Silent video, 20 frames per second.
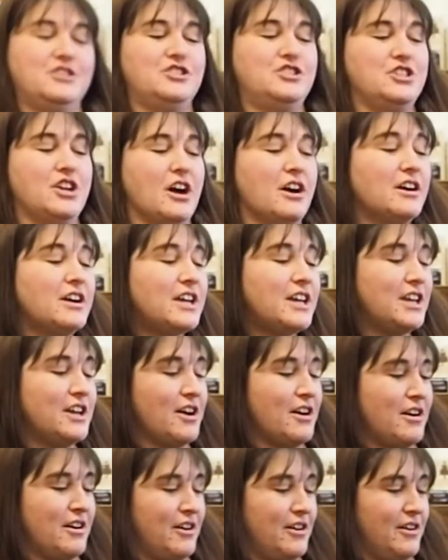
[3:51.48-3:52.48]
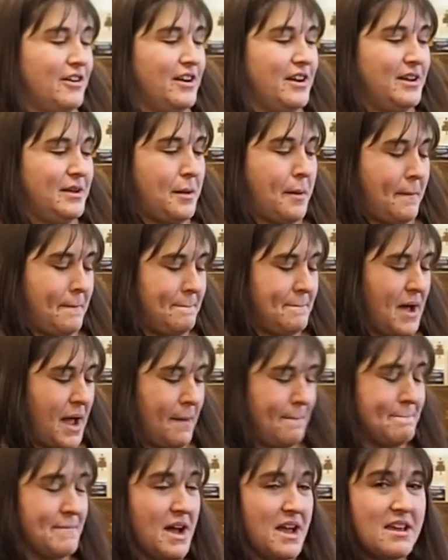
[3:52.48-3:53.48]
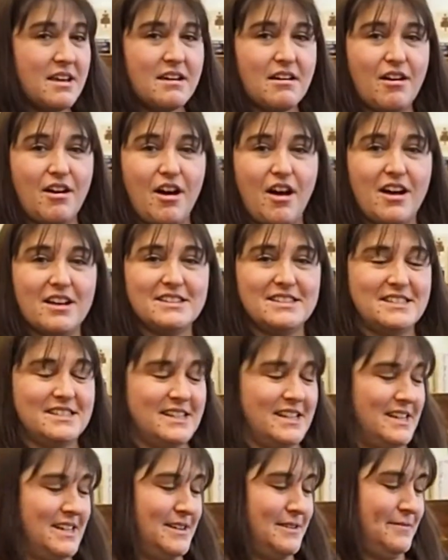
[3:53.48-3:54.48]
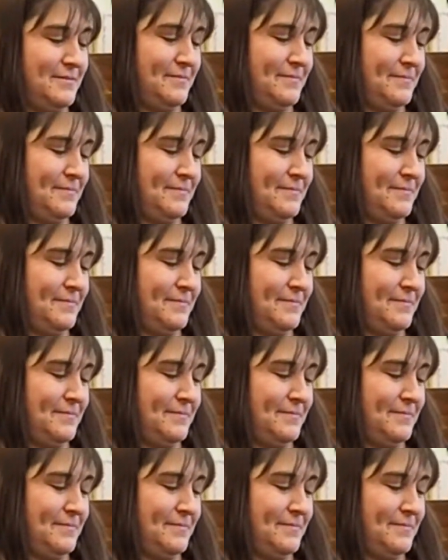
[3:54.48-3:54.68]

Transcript: Junkyard by Mike Austin.